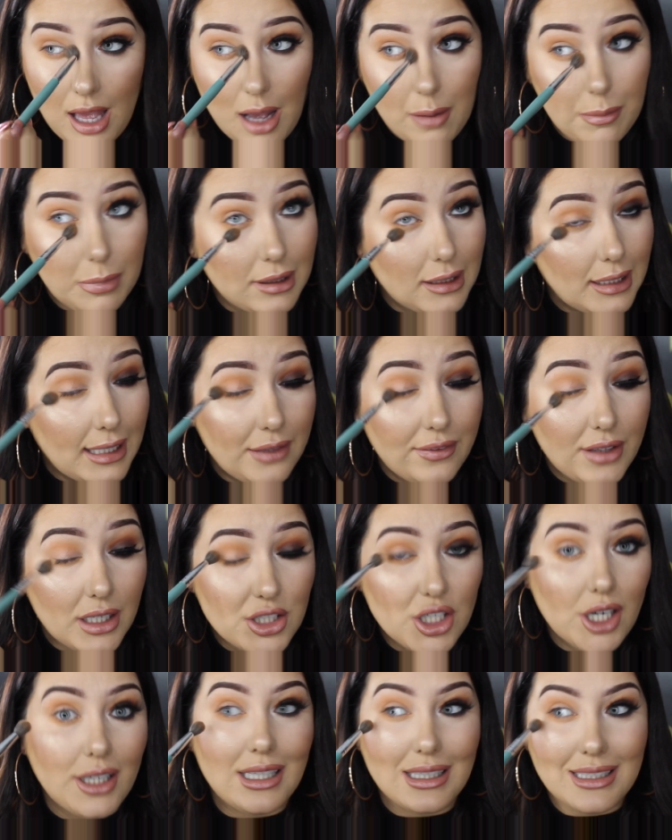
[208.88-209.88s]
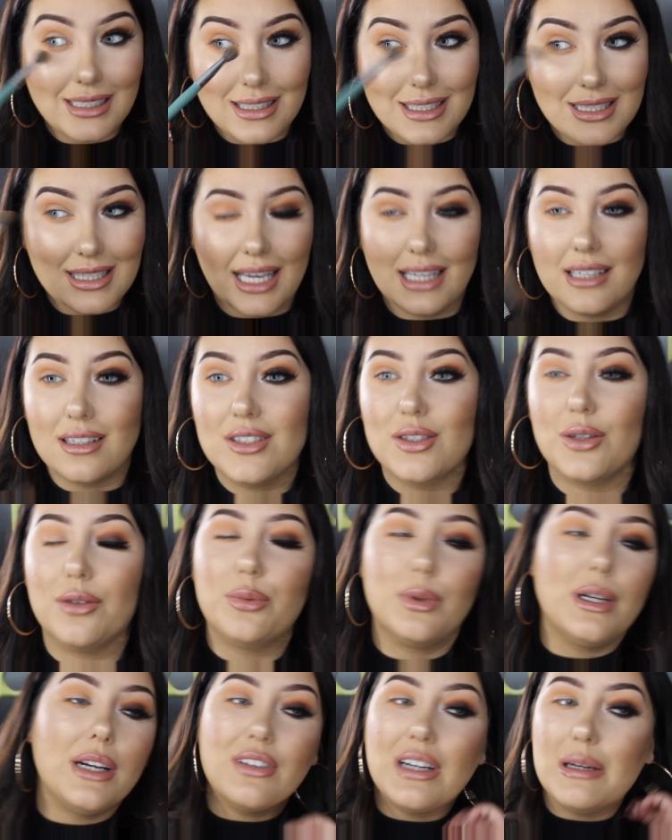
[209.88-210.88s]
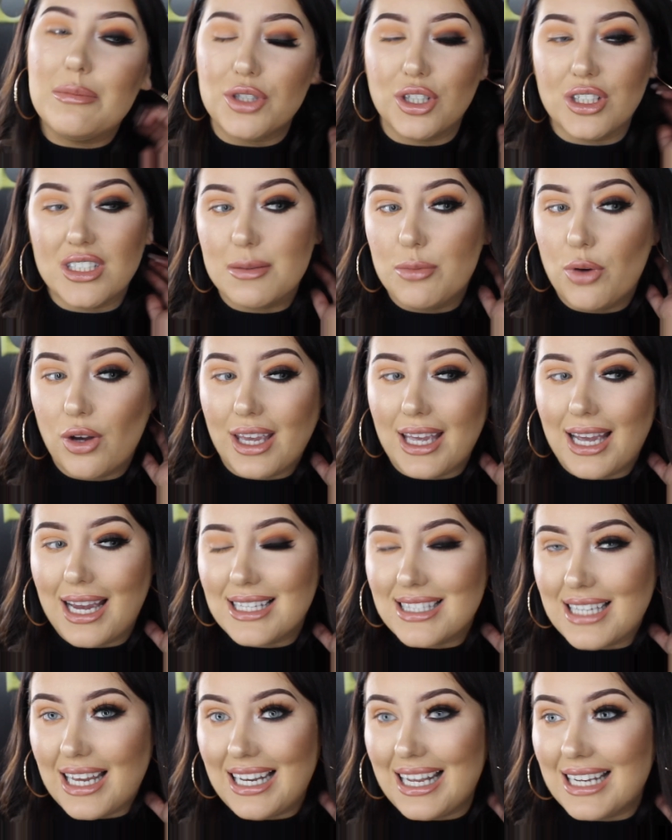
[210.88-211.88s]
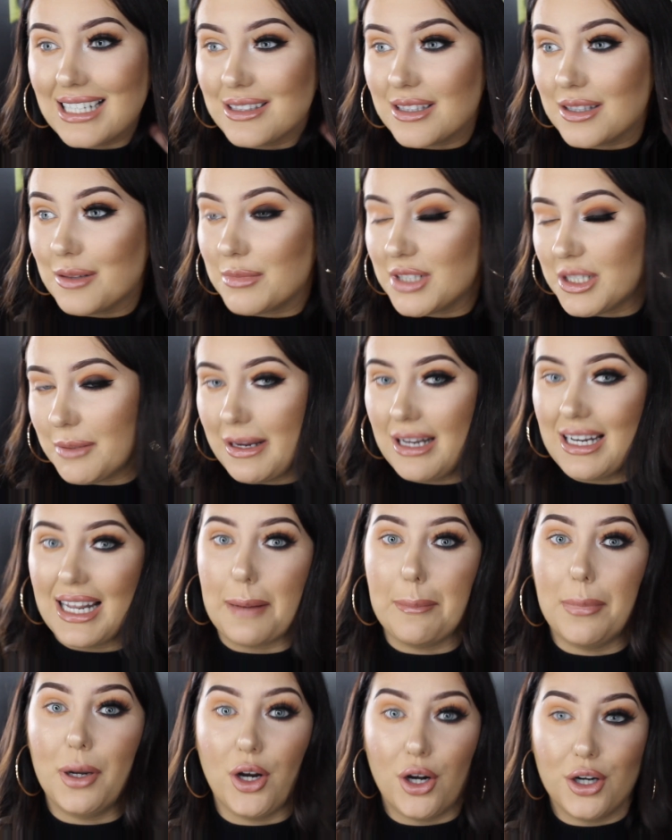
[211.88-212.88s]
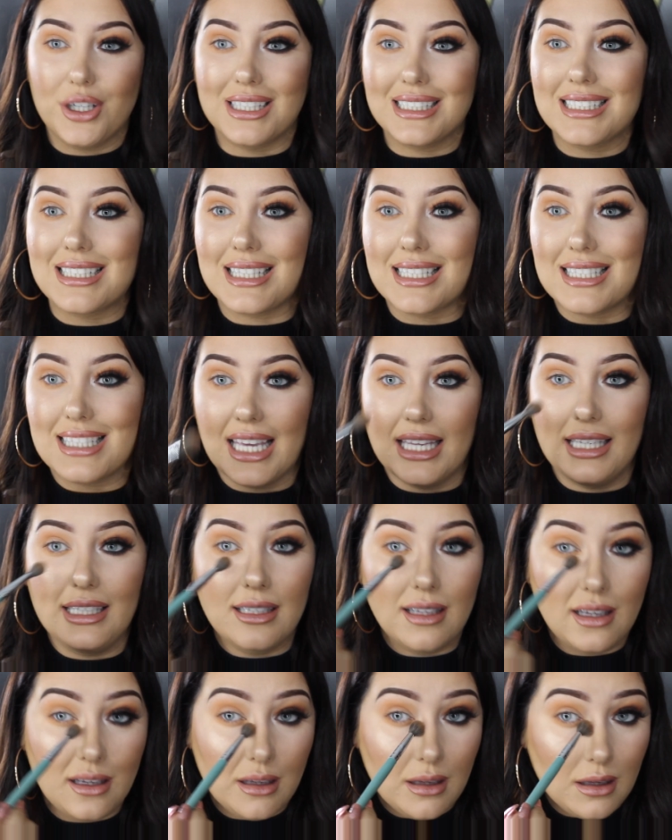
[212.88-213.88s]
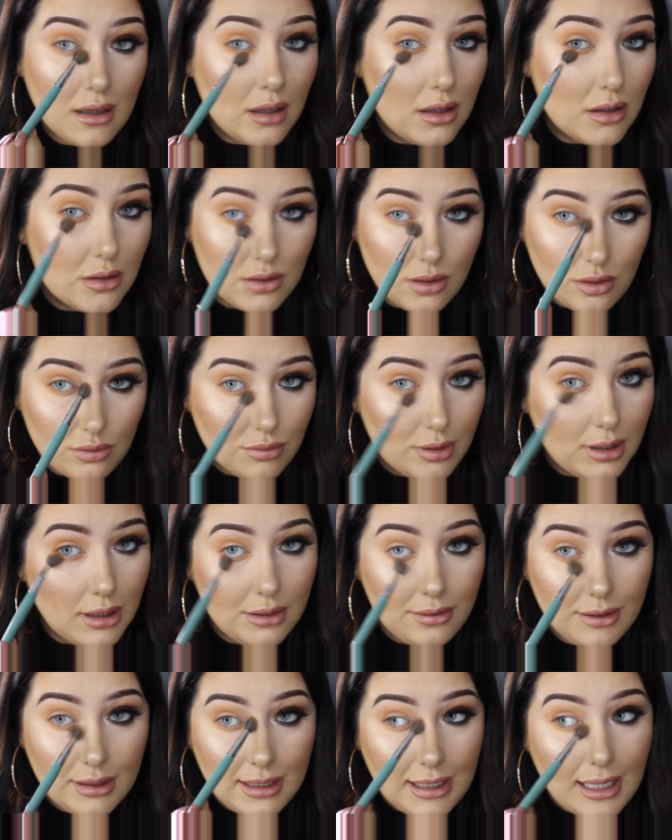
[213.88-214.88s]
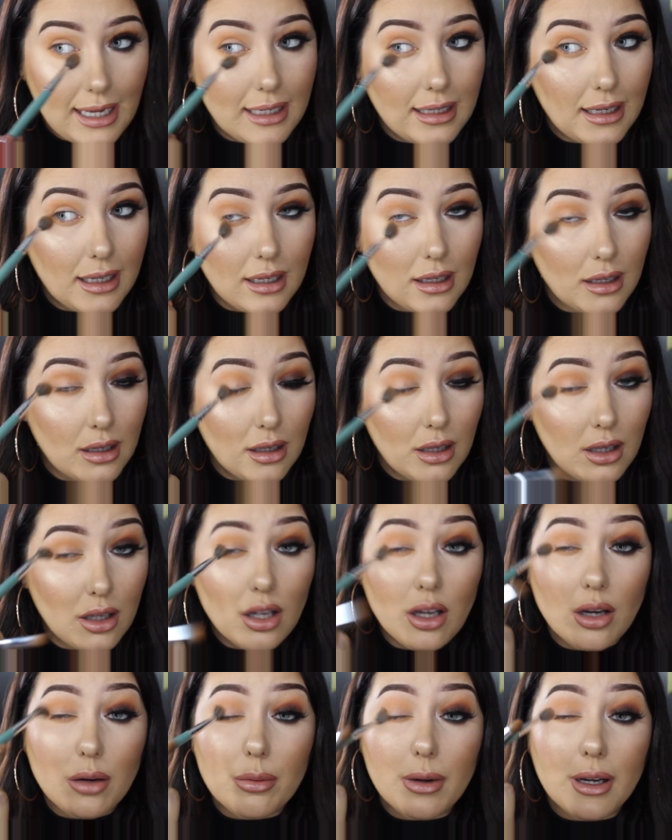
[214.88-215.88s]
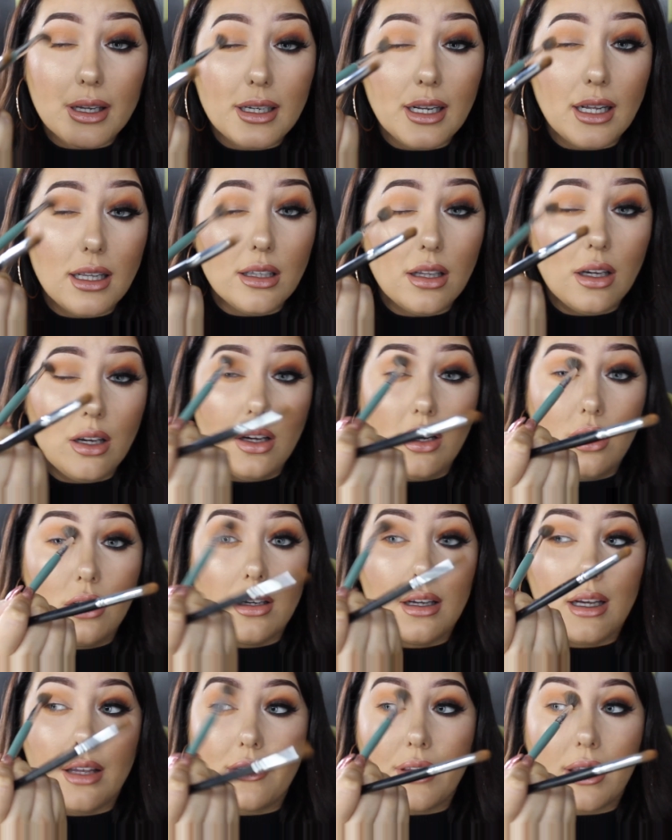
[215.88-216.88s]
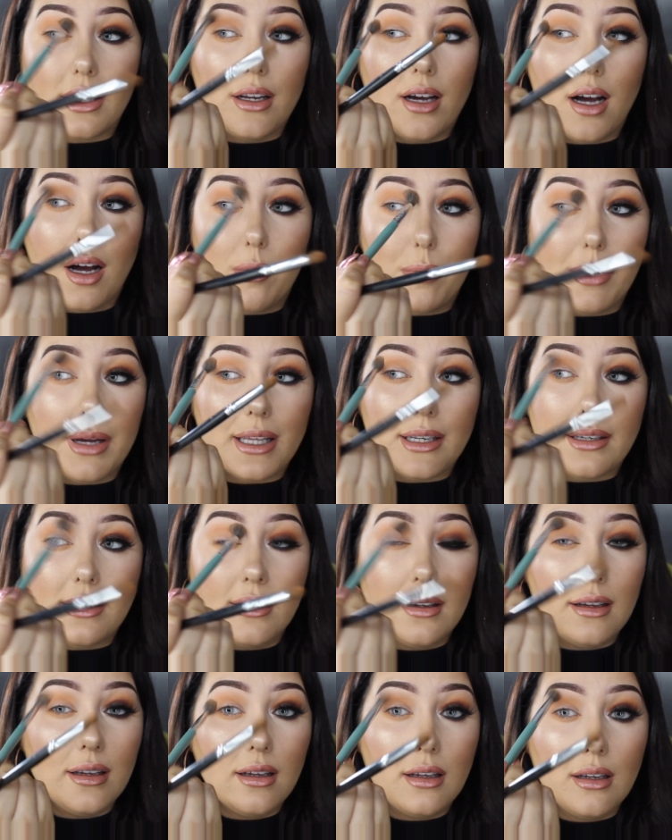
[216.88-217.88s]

and blend that down into the skin. So whenever I'm doing smoky eyes, I like them to be like blurred into the skin. So really lightly, bringing it along and then up in